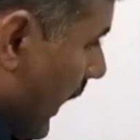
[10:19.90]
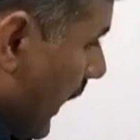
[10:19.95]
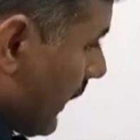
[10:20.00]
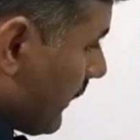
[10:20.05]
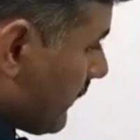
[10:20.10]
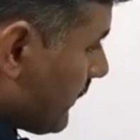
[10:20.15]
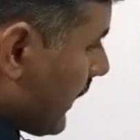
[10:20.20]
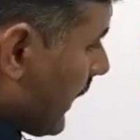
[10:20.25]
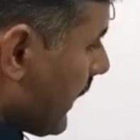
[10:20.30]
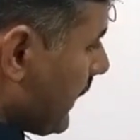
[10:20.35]

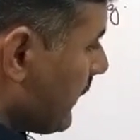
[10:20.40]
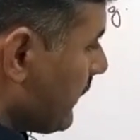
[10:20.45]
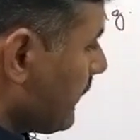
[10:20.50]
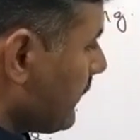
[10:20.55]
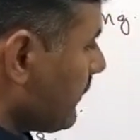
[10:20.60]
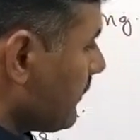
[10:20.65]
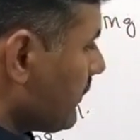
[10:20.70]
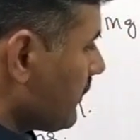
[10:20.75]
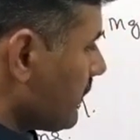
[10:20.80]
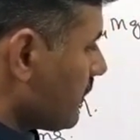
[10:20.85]
And
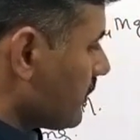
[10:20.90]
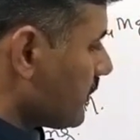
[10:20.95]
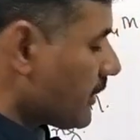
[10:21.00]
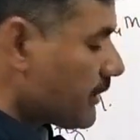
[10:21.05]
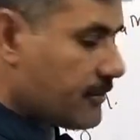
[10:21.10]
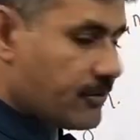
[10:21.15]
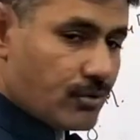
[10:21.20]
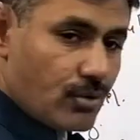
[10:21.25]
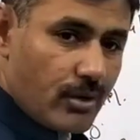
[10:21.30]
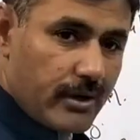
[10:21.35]
then
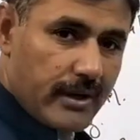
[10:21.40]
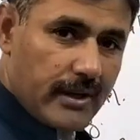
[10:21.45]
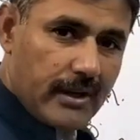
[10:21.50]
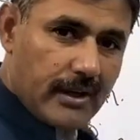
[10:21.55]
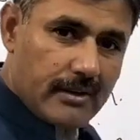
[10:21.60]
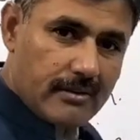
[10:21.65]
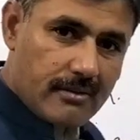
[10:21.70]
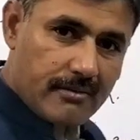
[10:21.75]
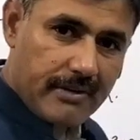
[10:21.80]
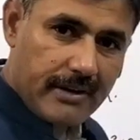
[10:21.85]
the story
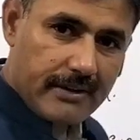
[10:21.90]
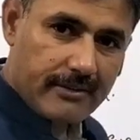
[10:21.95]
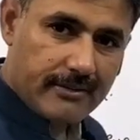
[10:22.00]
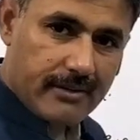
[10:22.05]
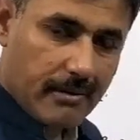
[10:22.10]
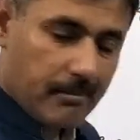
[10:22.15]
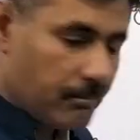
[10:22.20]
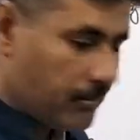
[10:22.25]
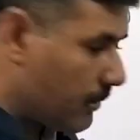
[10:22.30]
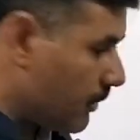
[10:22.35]
is very
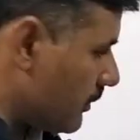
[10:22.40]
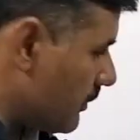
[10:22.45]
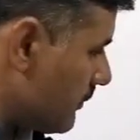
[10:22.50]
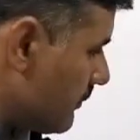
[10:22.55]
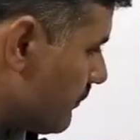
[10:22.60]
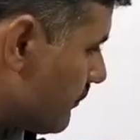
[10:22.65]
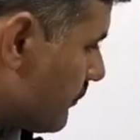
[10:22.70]
simple.